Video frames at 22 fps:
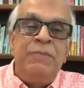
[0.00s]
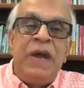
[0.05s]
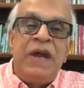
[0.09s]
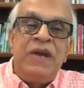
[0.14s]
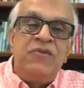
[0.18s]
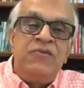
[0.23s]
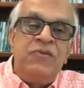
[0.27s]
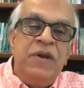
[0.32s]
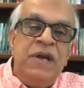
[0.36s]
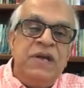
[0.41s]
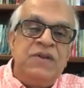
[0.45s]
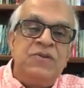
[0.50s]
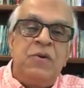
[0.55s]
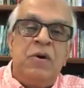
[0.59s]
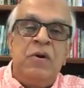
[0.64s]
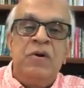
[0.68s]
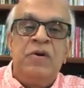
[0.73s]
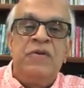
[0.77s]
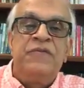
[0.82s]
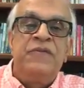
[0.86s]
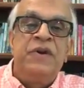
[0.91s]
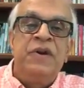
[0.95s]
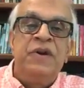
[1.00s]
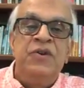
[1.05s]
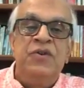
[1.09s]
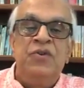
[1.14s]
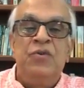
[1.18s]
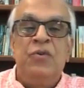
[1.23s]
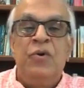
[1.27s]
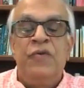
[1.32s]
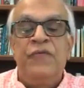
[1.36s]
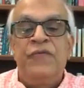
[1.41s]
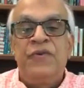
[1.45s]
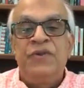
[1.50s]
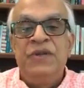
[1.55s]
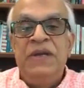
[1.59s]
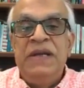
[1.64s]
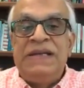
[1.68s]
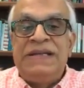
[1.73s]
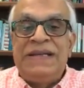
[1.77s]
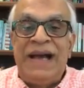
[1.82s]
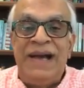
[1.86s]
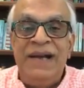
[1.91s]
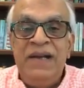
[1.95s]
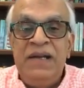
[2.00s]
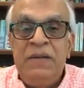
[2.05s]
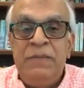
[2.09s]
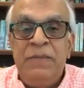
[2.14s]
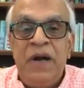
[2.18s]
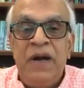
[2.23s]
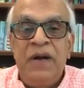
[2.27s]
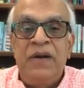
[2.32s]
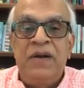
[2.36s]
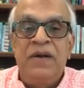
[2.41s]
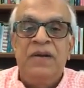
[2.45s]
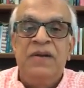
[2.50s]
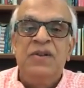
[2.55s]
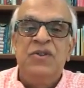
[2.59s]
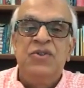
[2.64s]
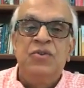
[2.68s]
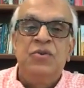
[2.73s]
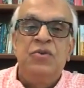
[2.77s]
Patrick's all over. You go for the Italian Americans.